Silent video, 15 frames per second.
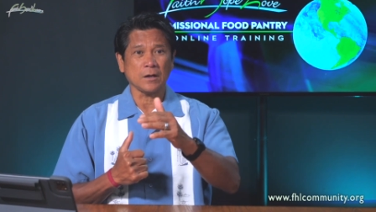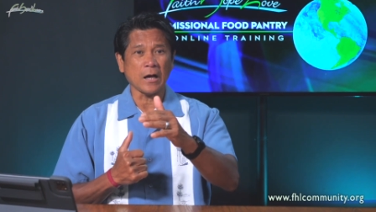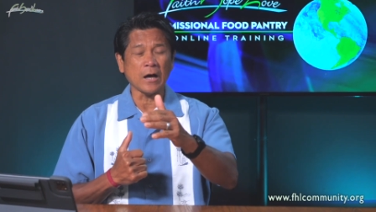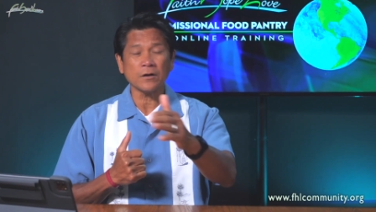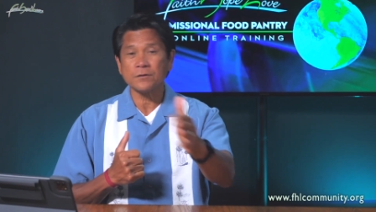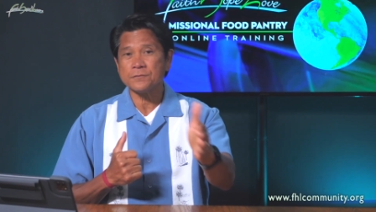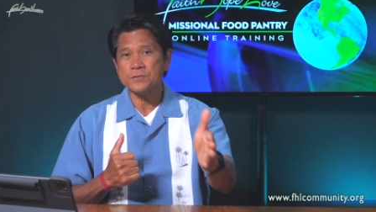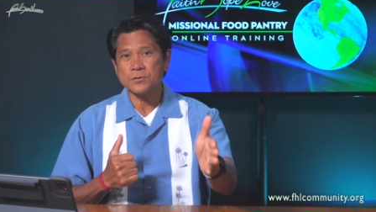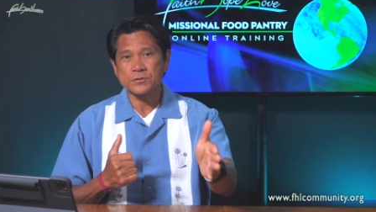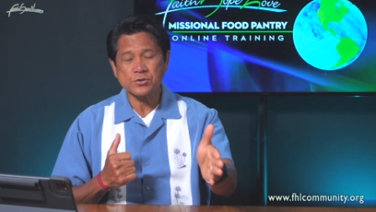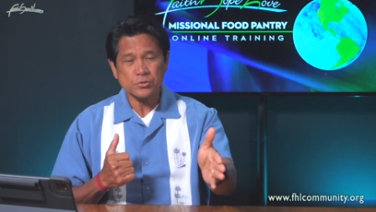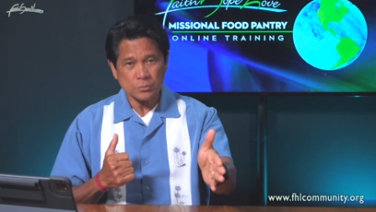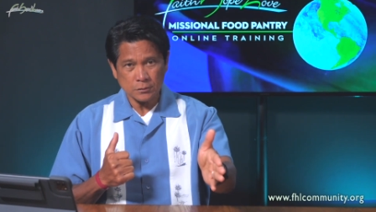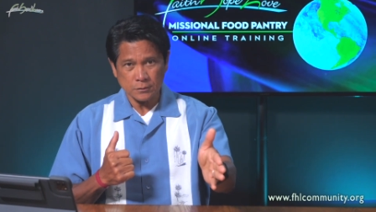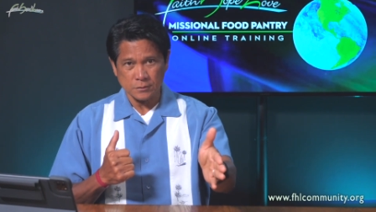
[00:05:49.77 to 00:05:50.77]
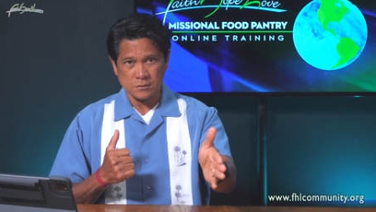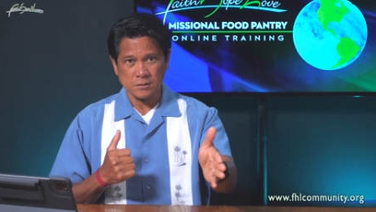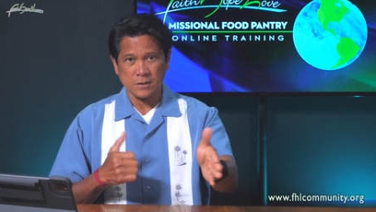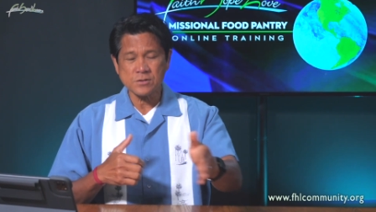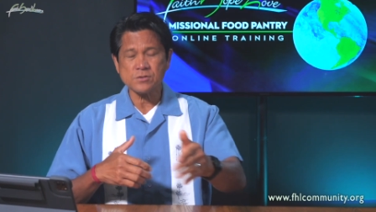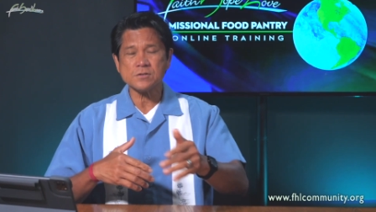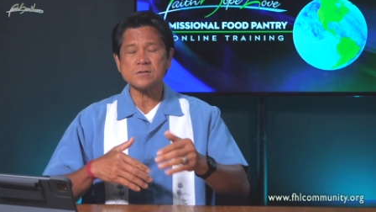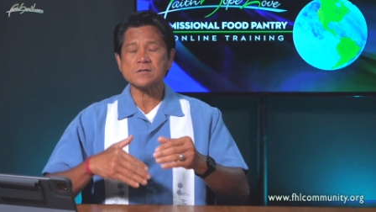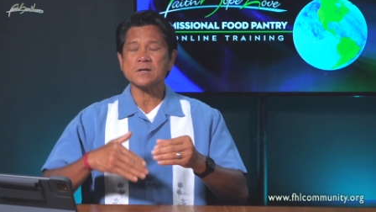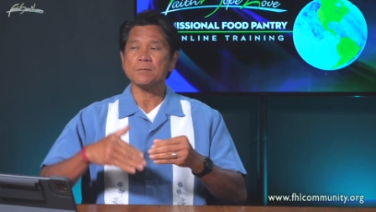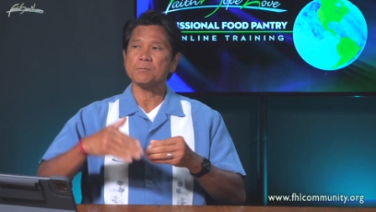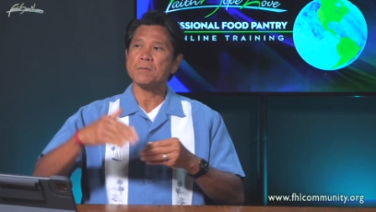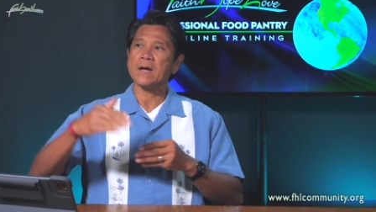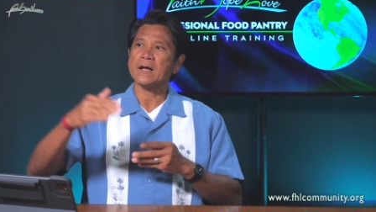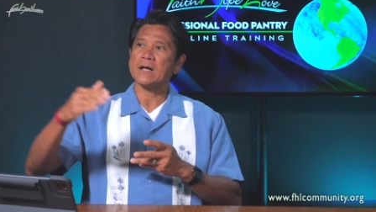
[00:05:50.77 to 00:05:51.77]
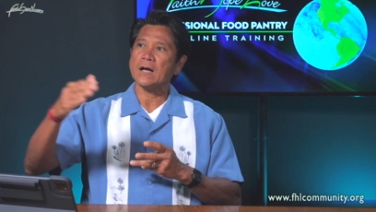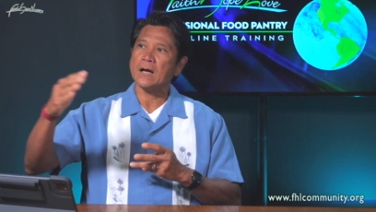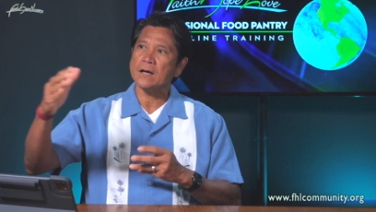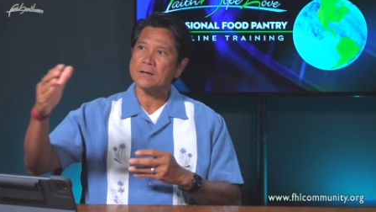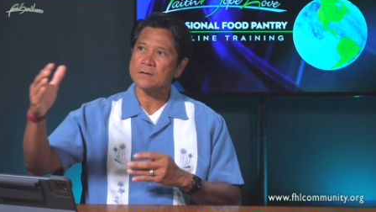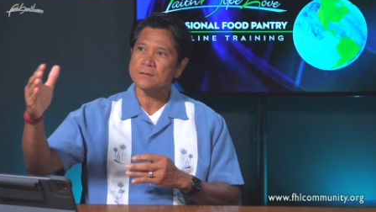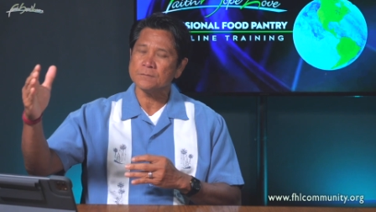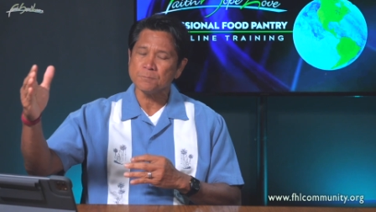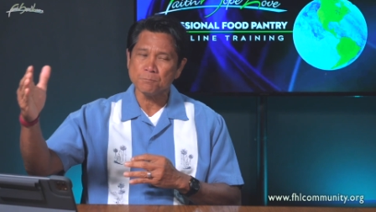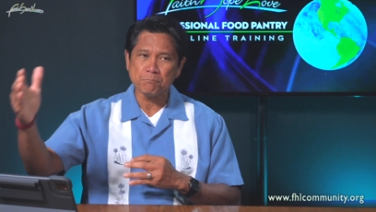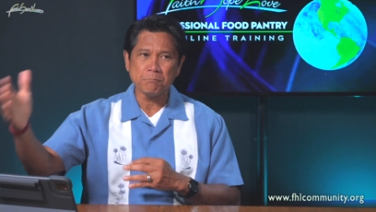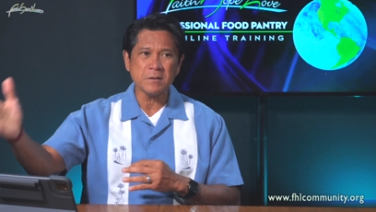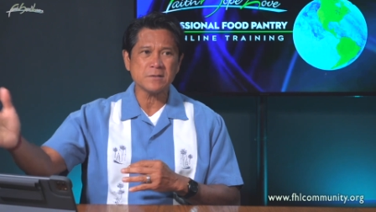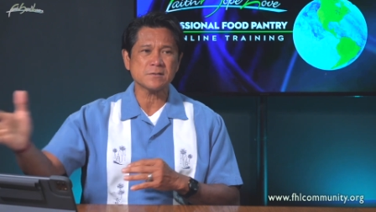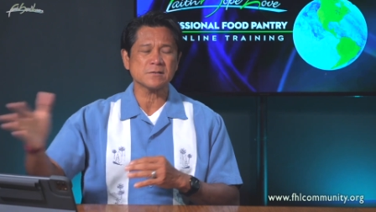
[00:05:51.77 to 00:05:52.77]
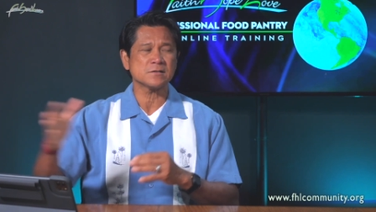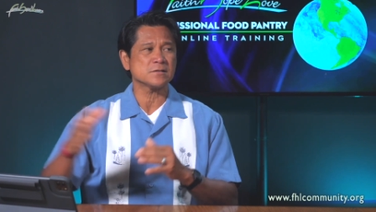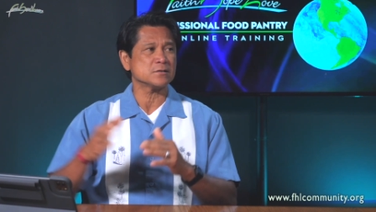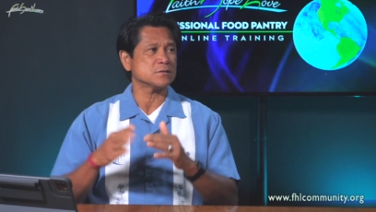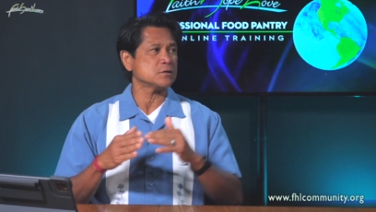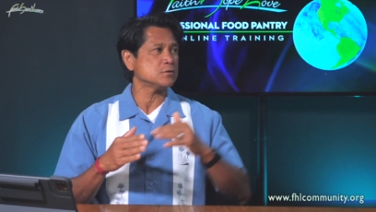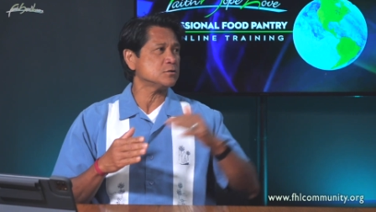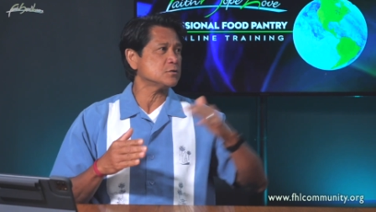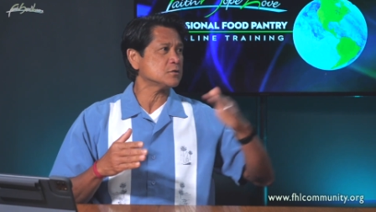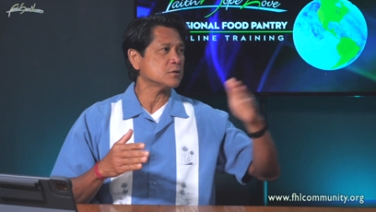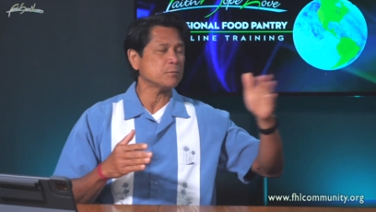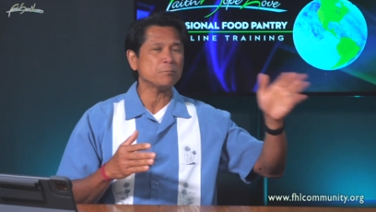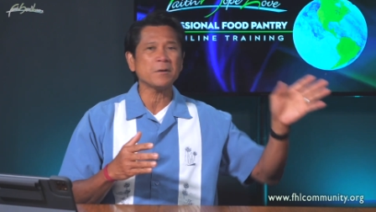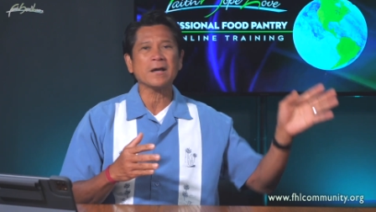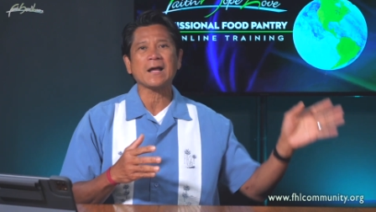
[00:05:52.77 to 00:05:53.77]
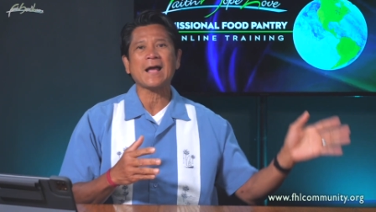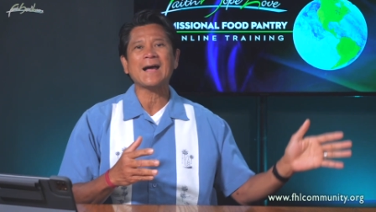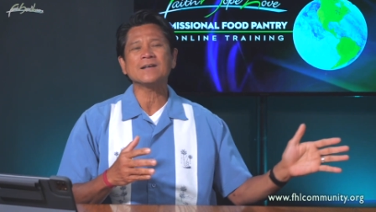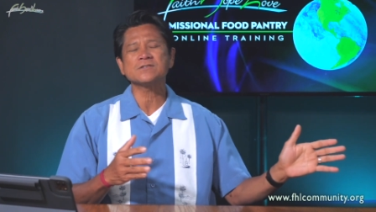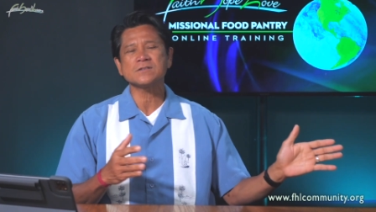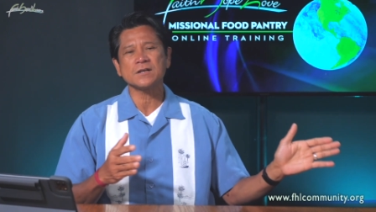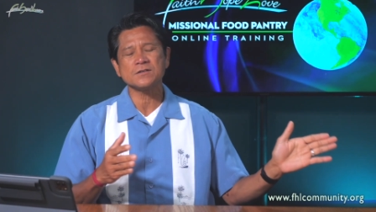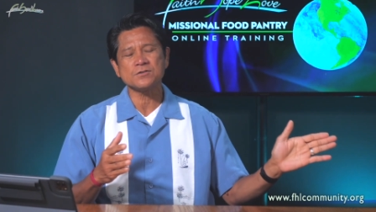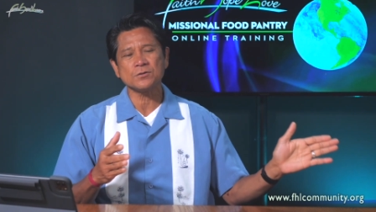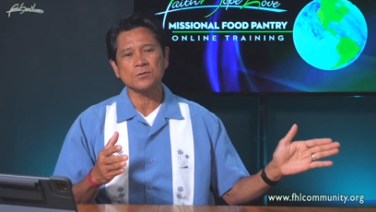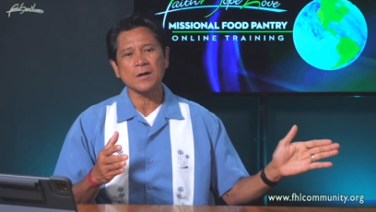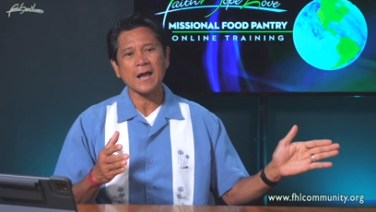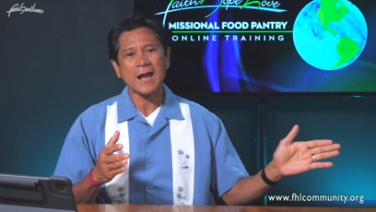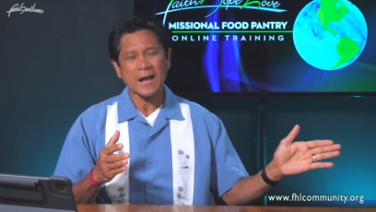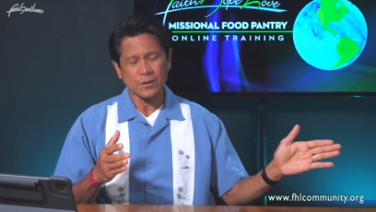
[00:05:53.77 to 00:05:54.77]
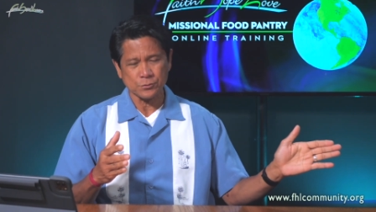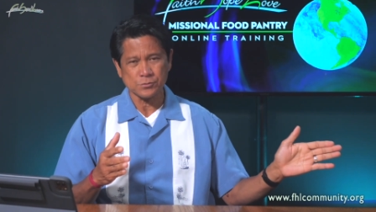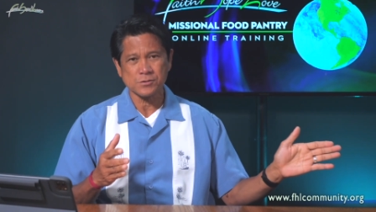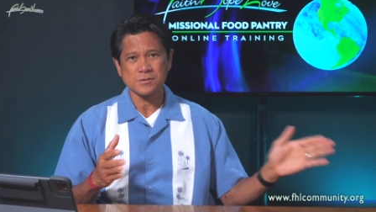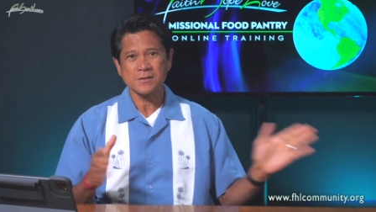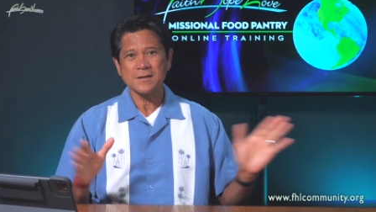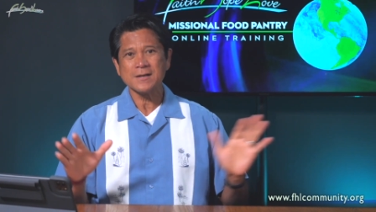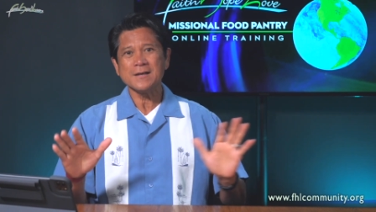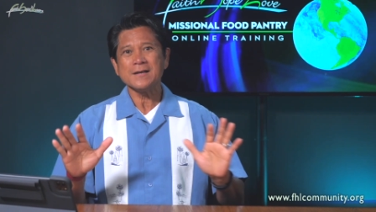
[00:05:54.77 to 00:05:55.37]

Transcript: of your church, as you step back out of businesses, as you step back outside your house,